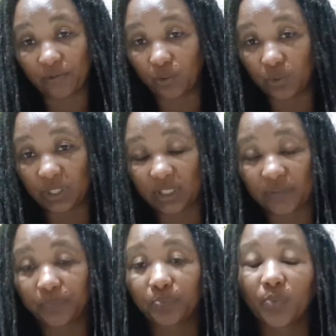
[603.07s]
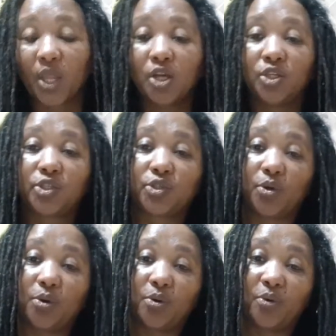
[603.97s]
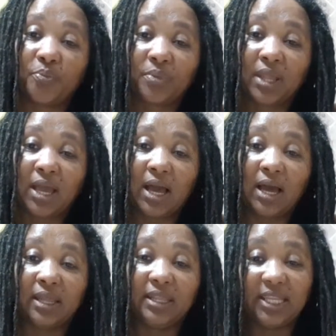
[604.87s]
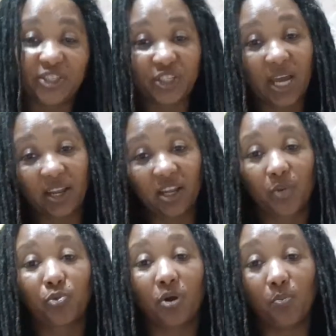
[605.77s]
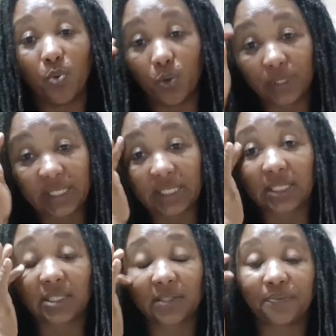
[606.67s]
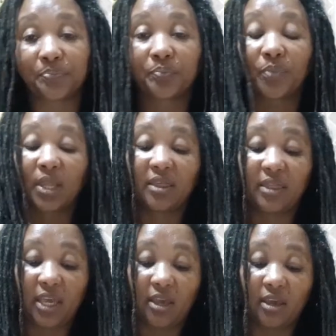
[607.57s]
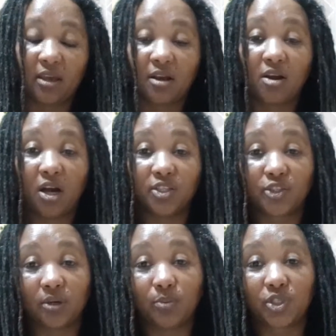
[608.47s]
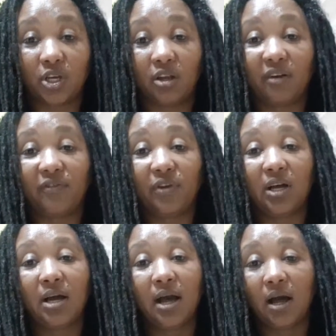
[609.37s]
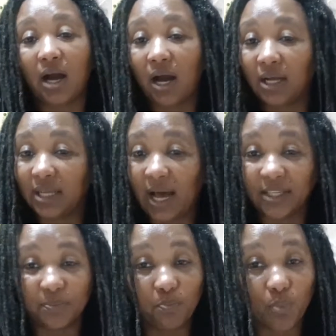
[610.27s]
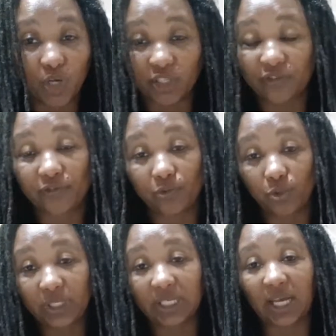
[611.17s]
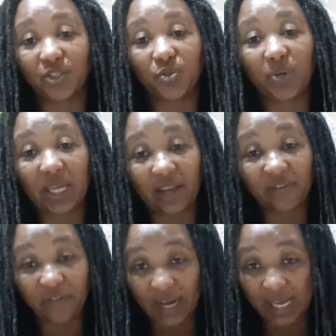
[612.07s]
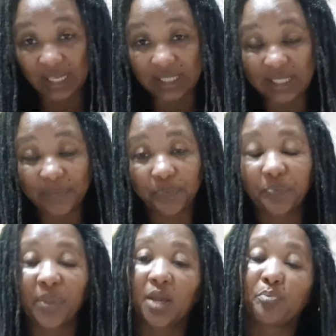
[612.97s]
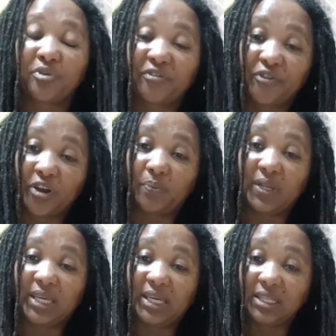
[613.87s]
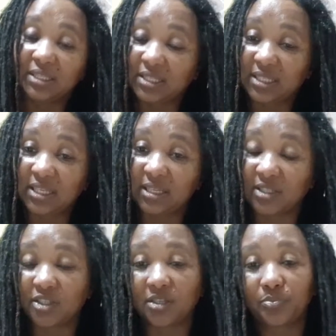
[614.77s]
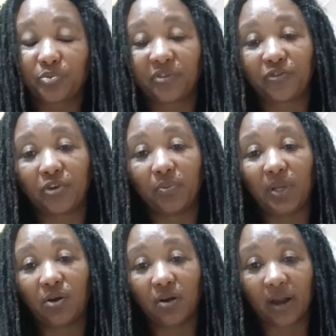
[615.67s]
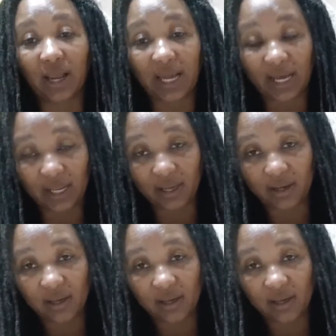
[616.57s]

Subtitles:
foods. So this channel promotes the consumption of as much fruit as you can find, preferably in season, preferably organic,